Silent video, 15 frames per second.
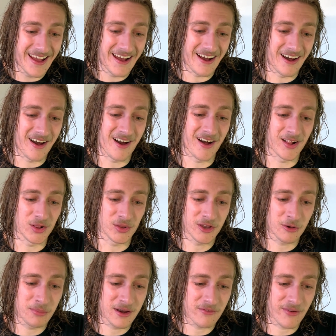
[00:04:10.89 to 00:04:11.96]
a little
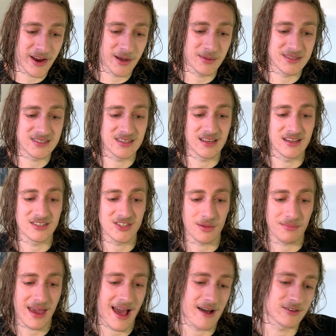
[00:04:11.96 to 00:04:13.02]
bit of vitamin C, some
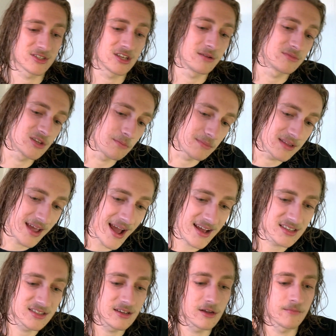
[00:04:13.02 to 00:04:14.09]
calcium, some
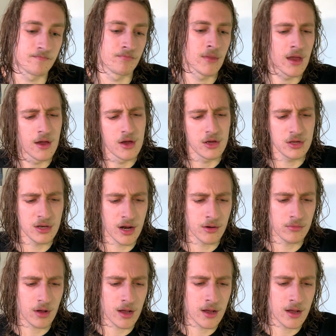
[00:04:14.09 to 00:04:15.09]
potassium, you know,